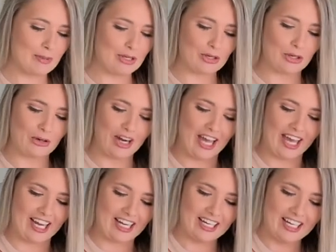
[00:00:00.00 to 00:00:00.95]

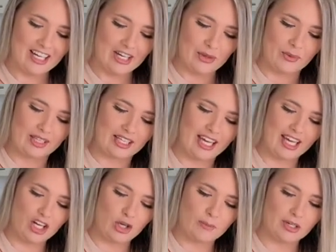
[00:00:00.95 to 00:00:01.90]
puree with a can
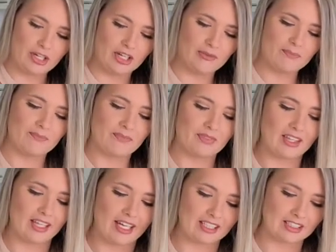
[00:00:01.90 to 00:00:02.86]
opener,
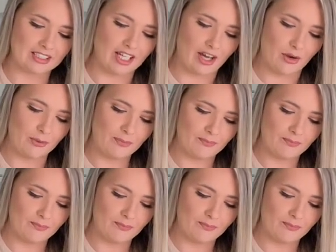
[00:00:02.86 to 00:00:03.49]
like so.